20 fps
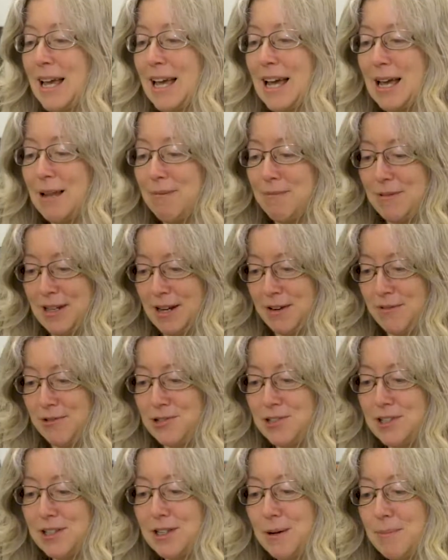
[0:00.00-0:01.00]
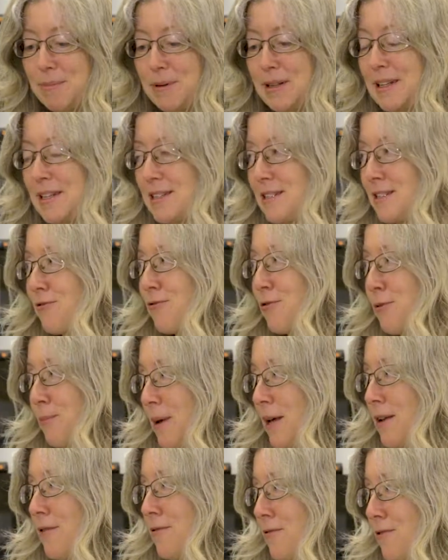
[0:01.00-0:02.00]
and covers it up and lets it
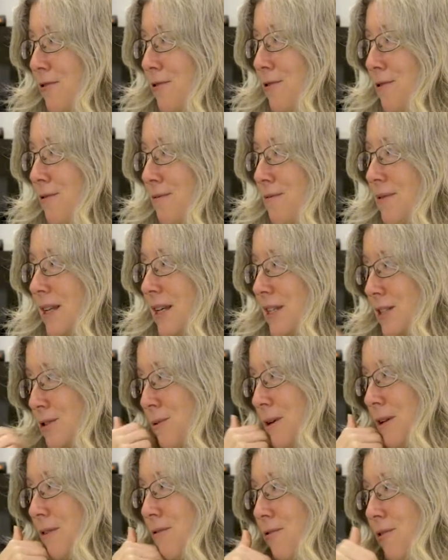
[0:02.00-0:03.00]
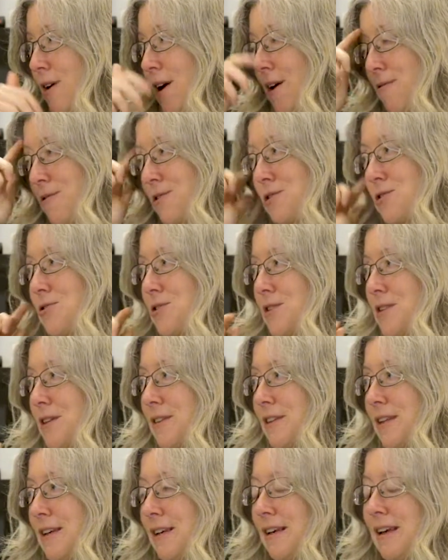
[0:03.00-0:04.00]
ferment for like 24 hours or
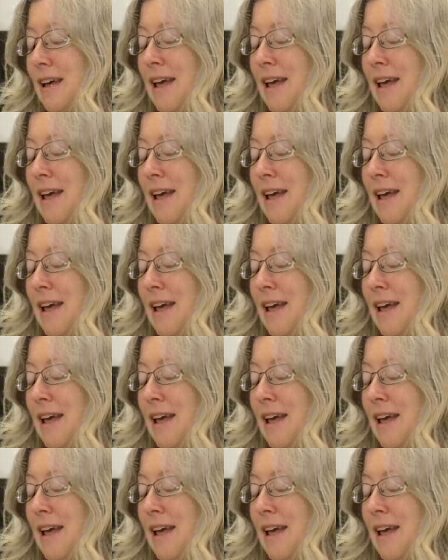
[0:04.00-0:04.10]
something.